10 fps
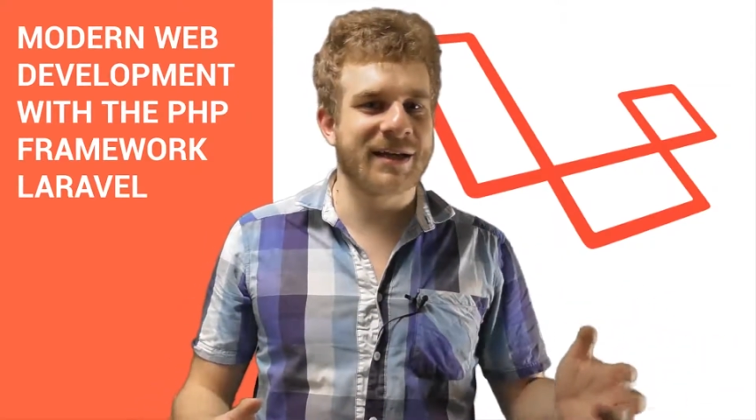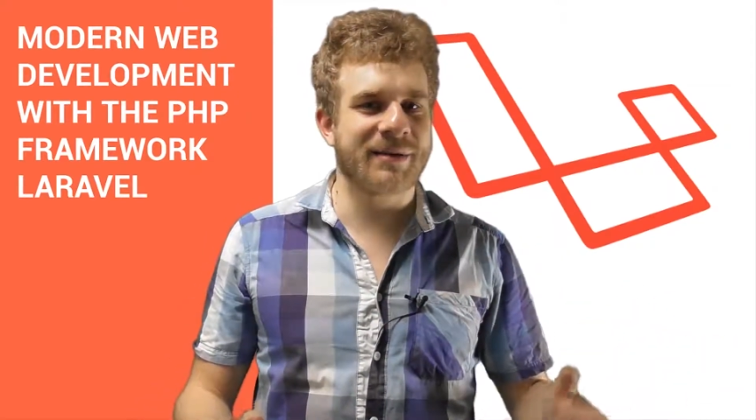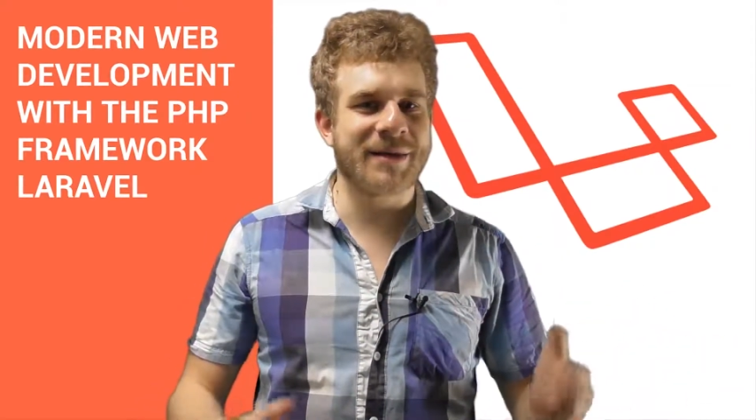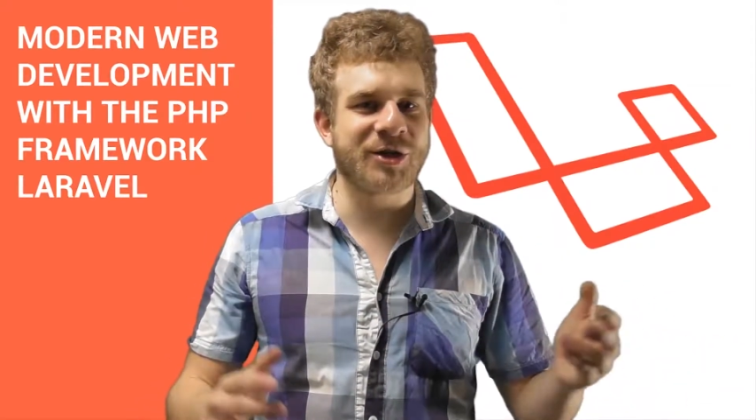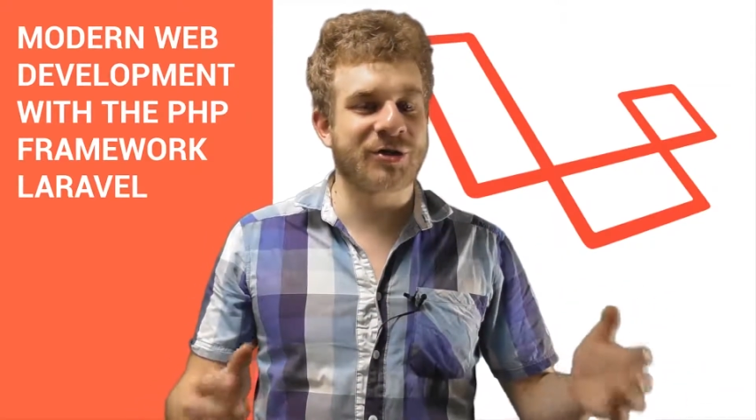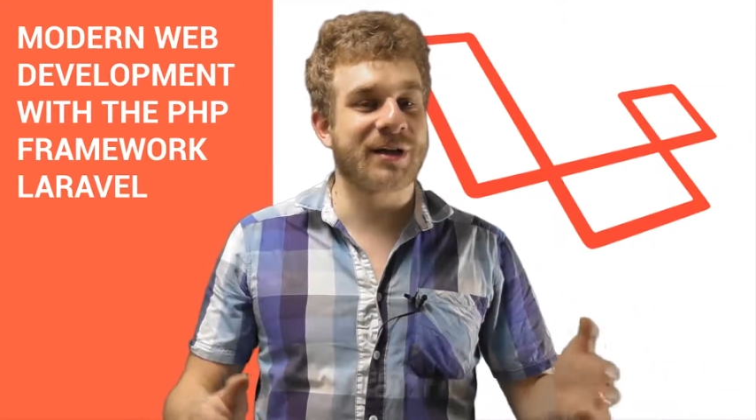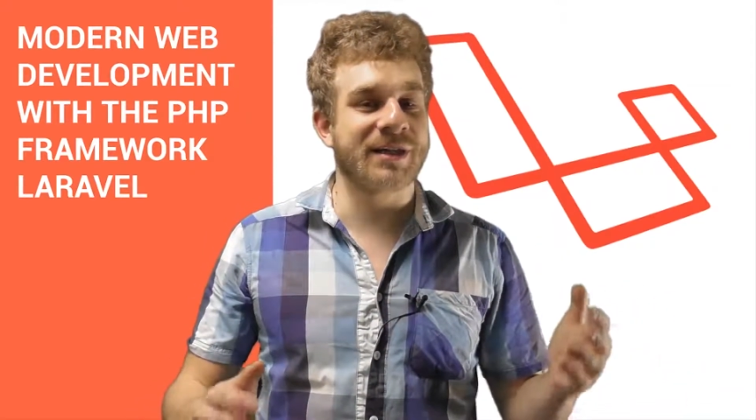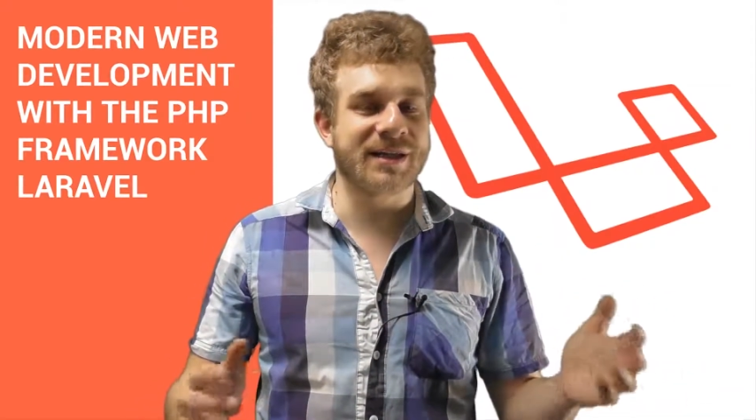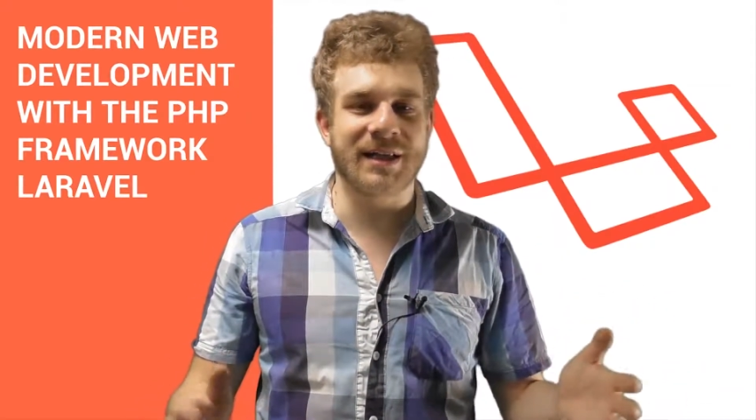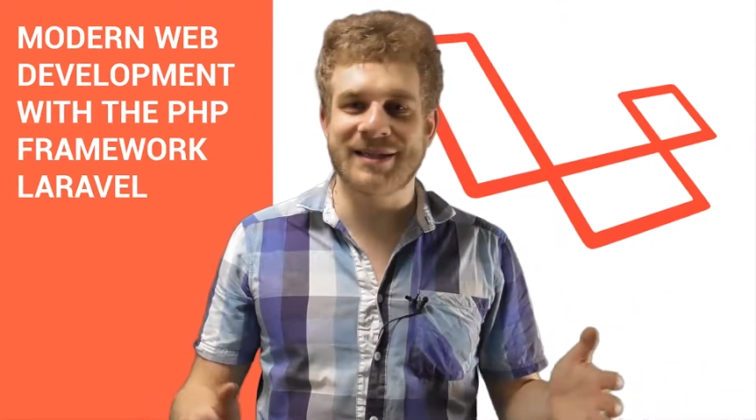and a major
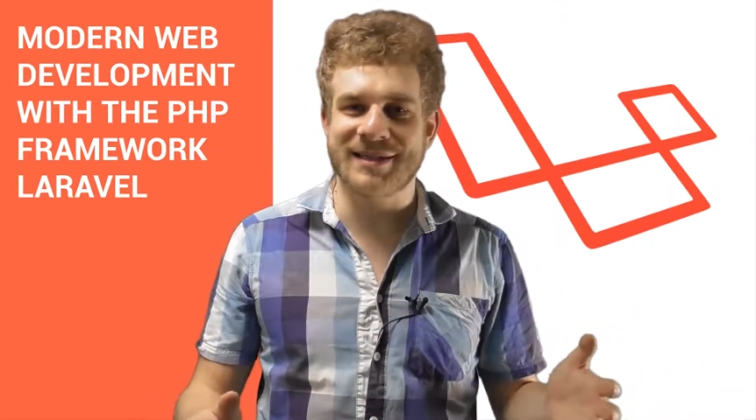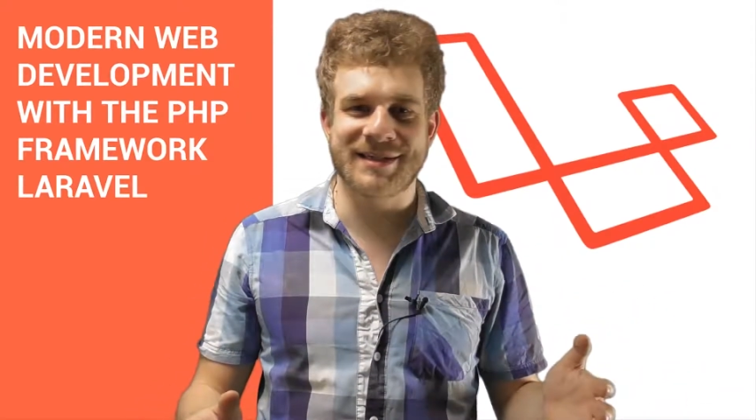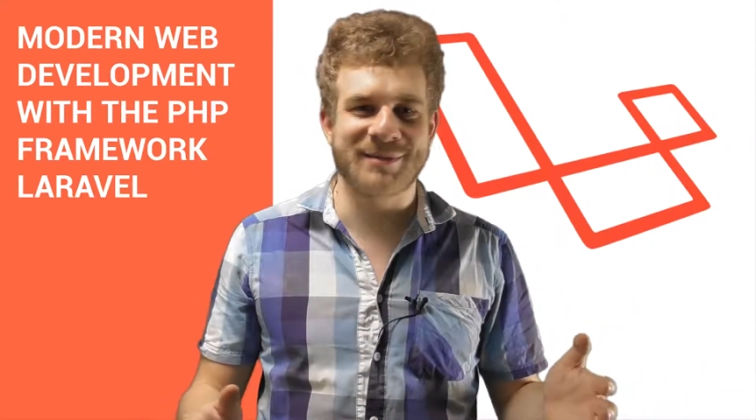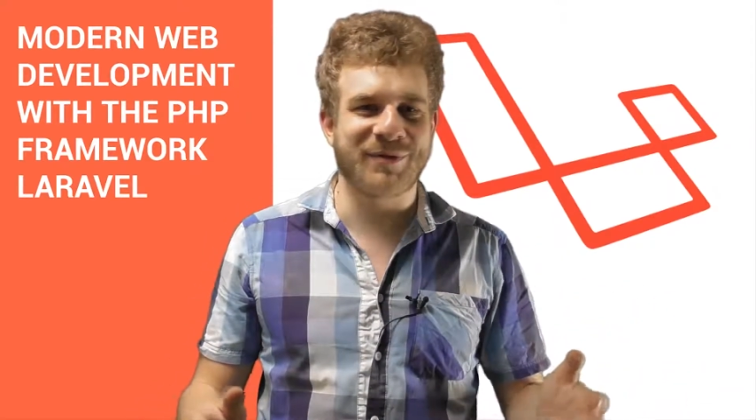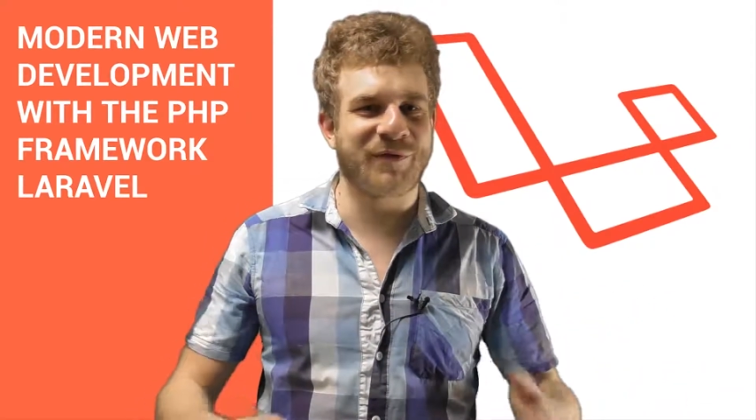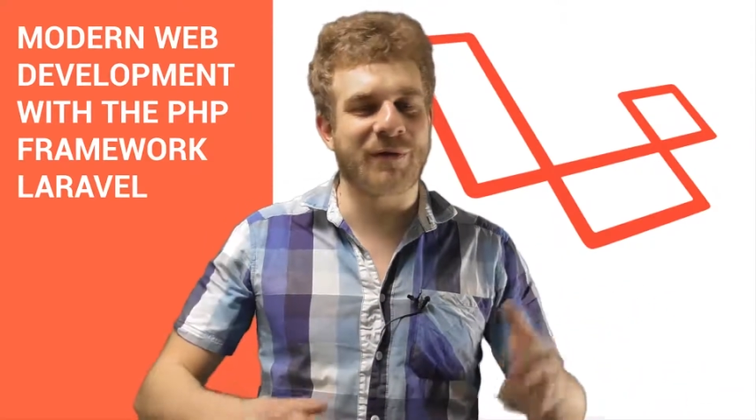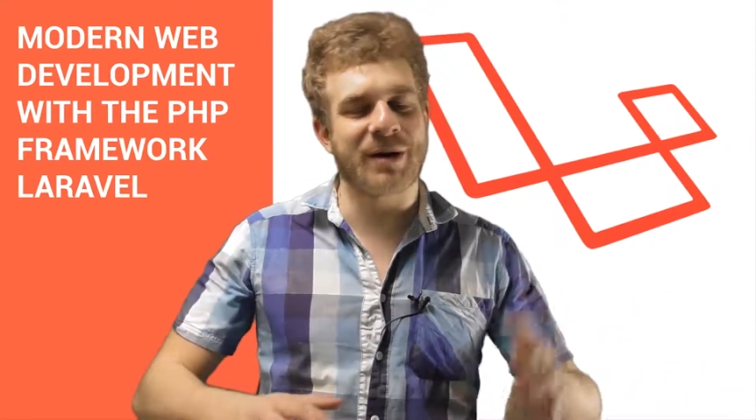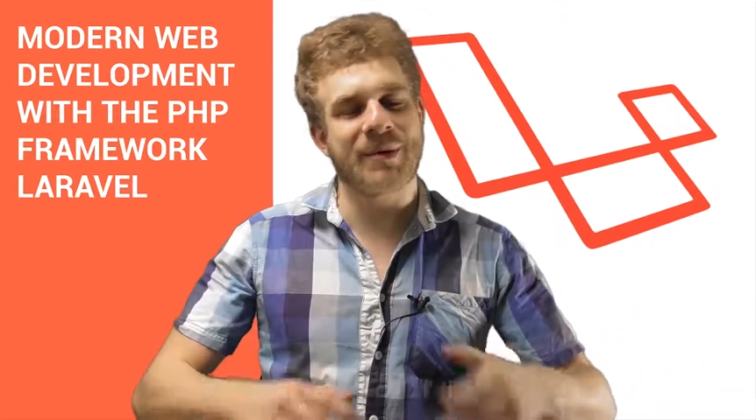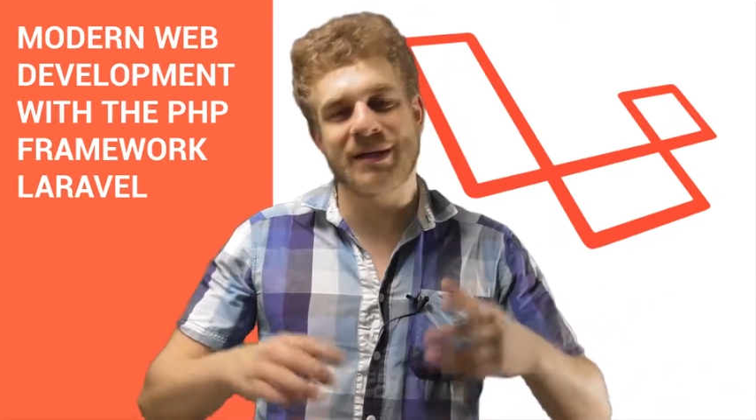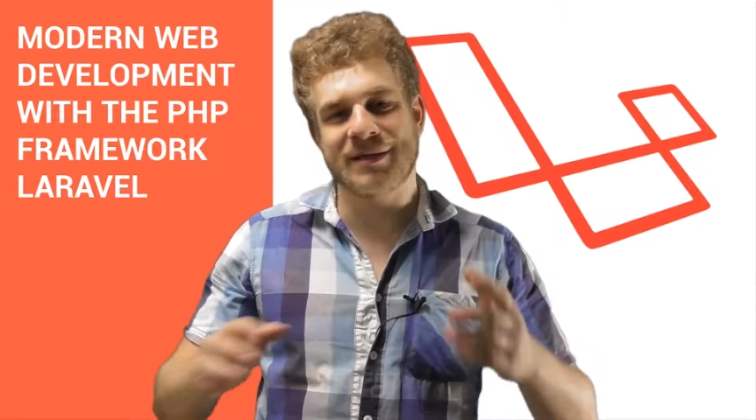consultancy before
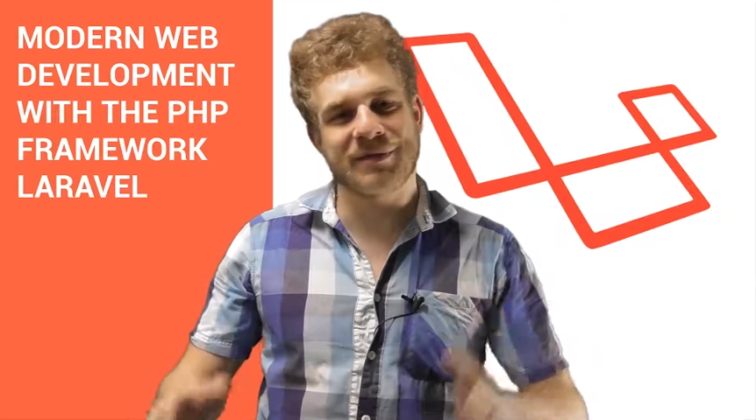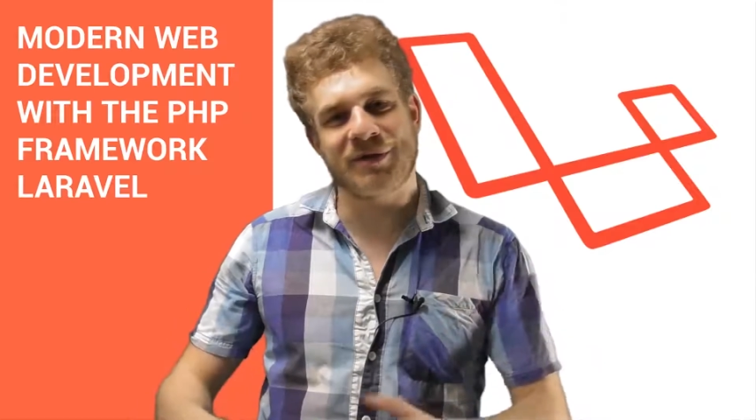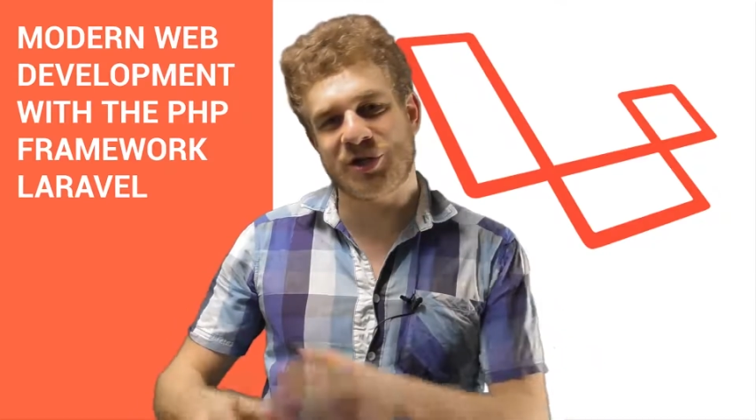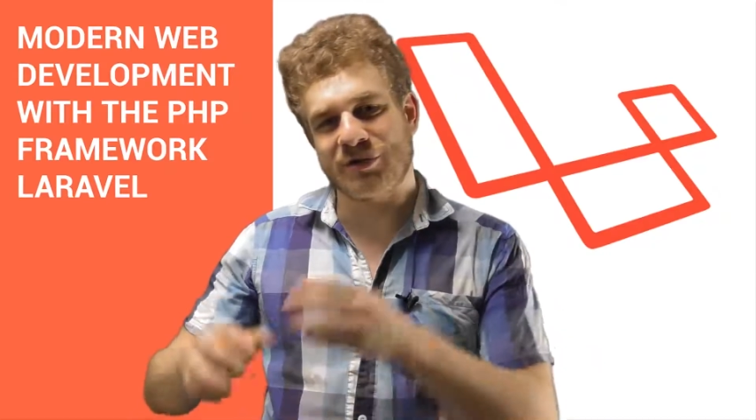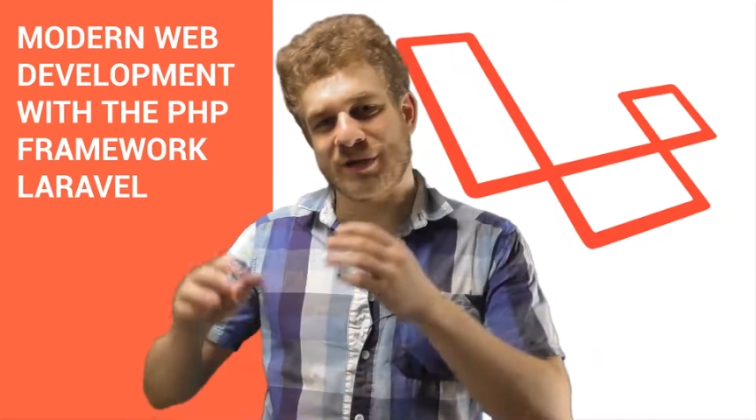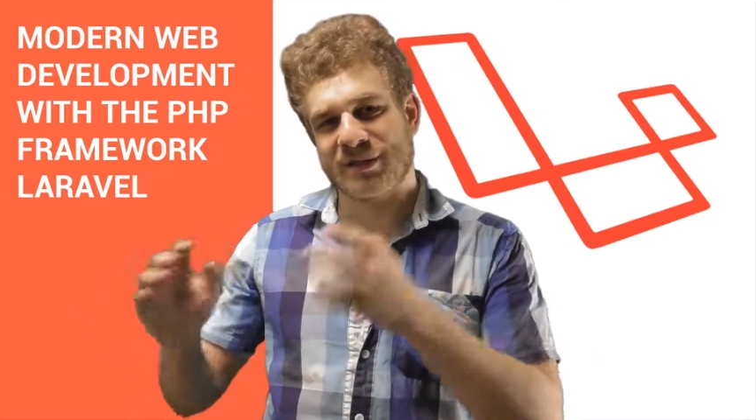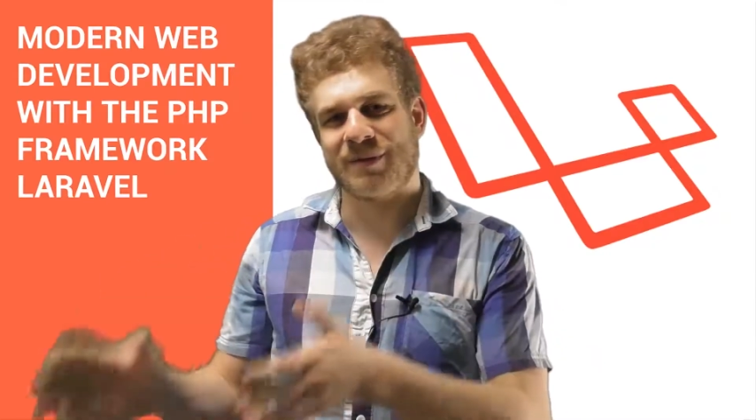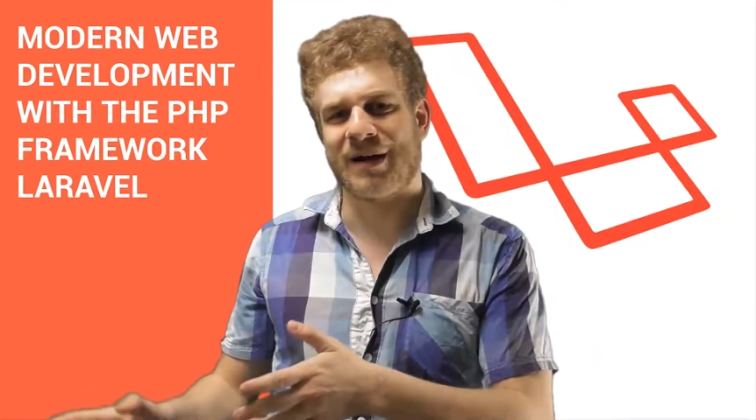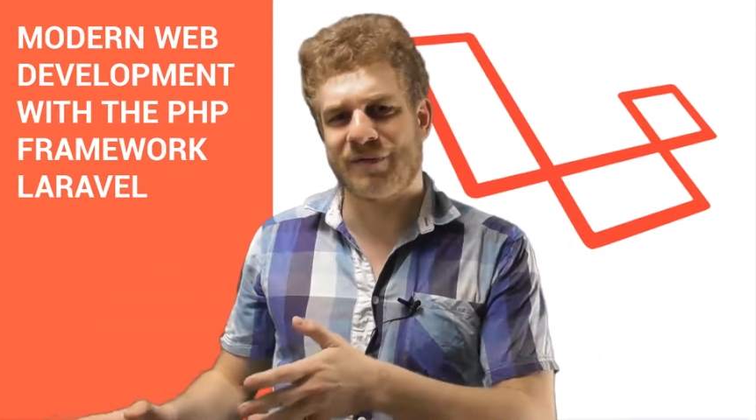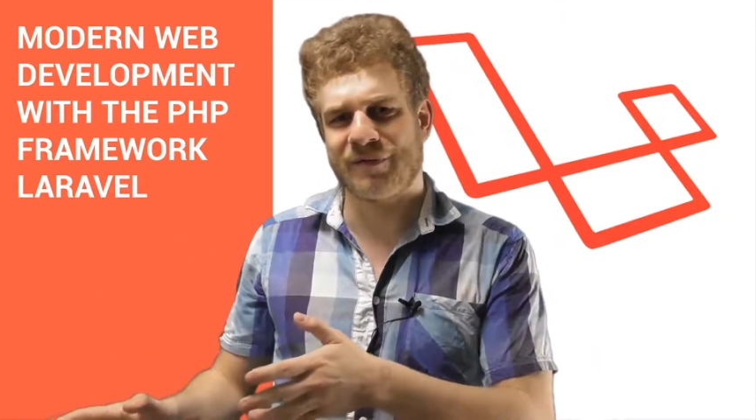I made the switch to this
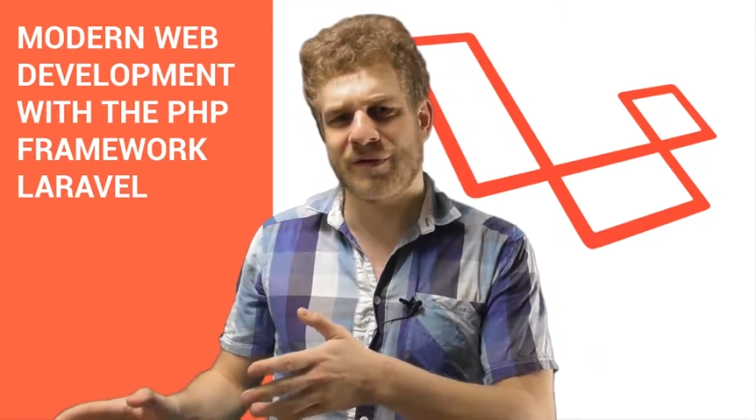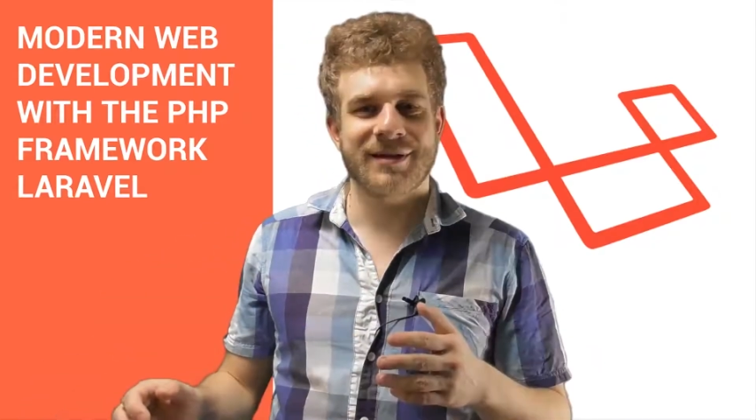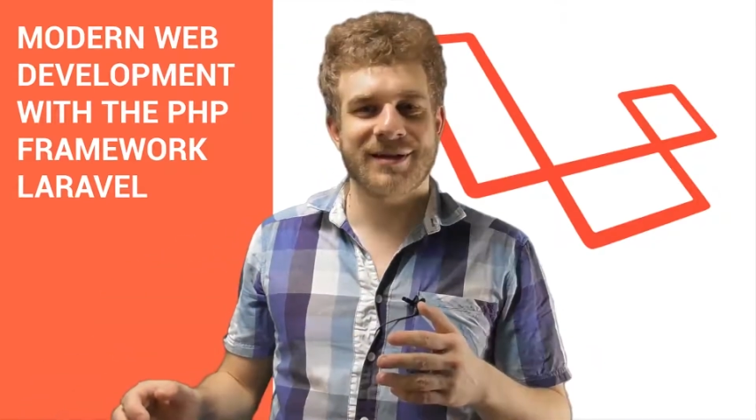path.